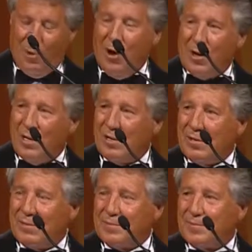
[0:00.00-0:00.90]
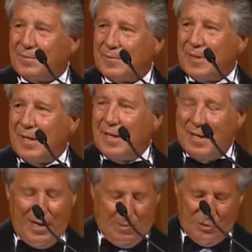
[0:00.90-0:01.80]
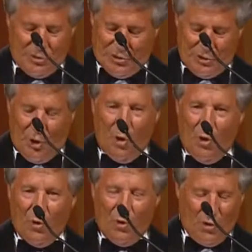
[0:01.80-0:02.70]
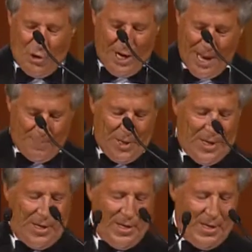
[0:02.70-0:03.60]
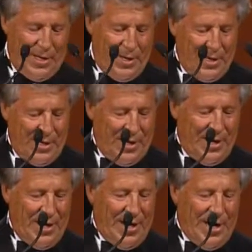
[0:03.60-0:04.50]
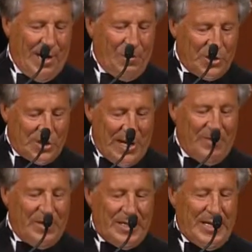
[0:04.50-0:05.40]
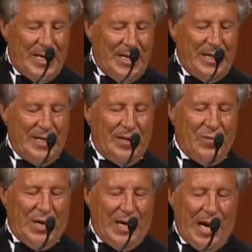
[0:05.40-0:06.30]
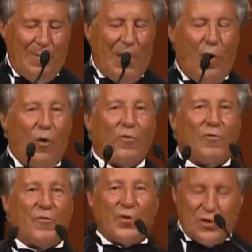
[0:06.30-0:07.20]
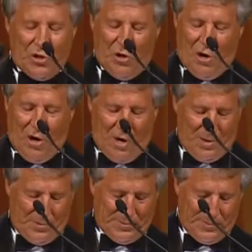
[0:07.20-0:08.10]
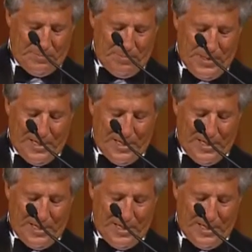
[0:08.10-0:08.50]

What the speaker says: bought it. I was so happy. And I was 17 when I got my own first car. My